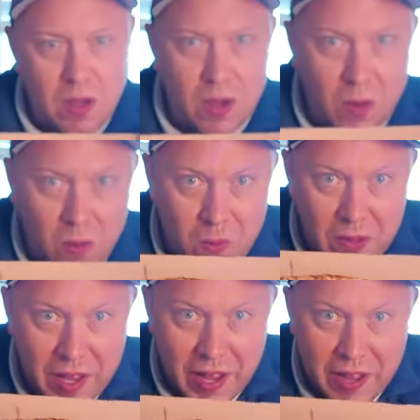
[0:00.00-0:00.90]
Oh
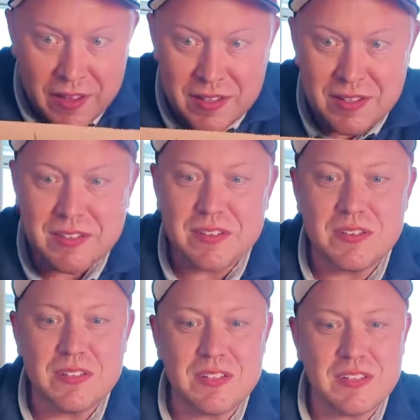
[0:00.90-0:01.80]
yeah,
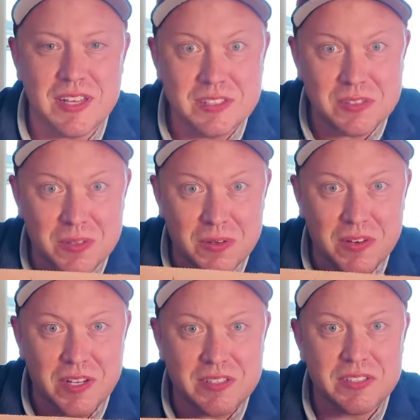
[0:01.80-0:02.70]
it's
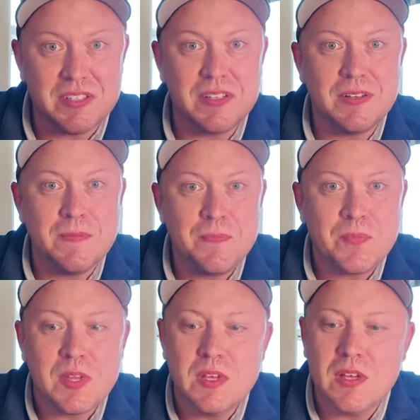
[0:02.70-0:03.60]
glorious.
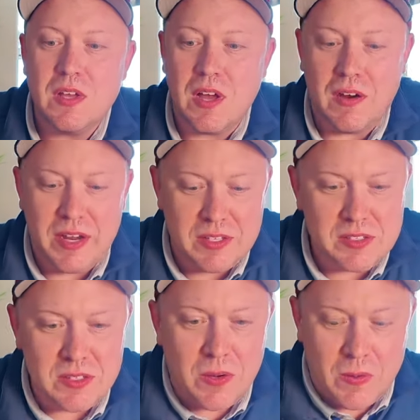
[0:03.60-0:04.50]
All right,
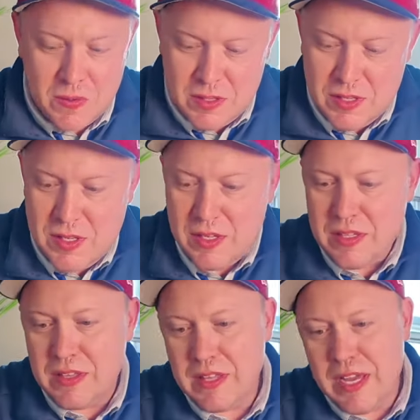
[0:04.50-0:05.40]
so
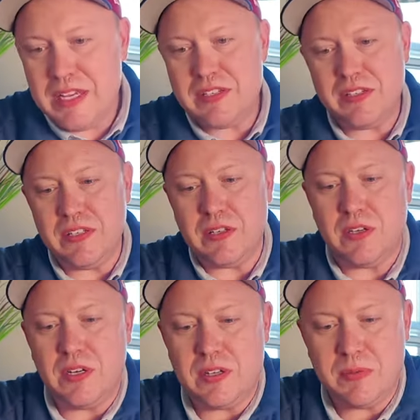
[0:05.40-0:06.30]
nicely
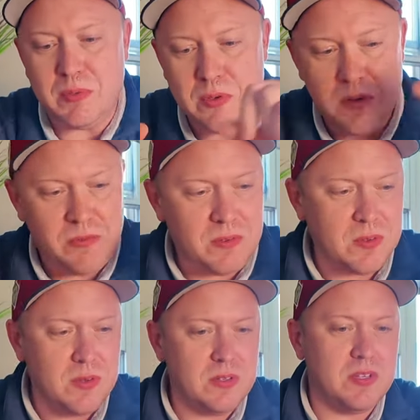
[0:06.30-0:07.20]
cooked, beautiful
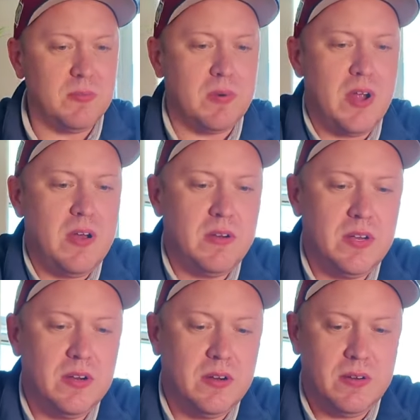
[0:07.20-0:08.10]
golden brown
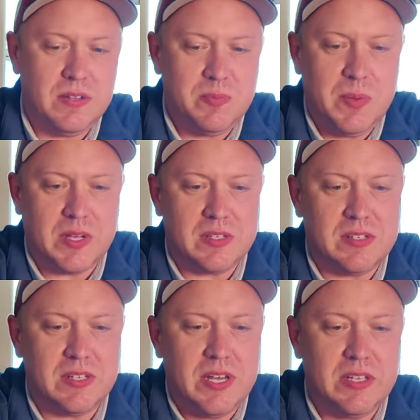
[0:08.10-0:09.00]
here. Let's pick a
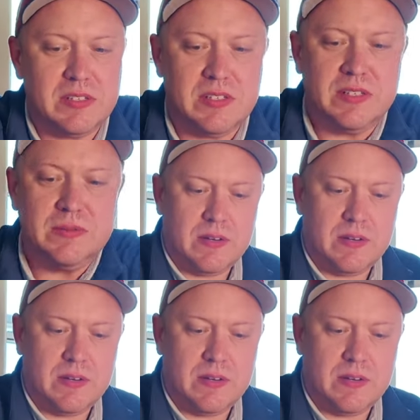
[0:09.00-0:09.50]
slice.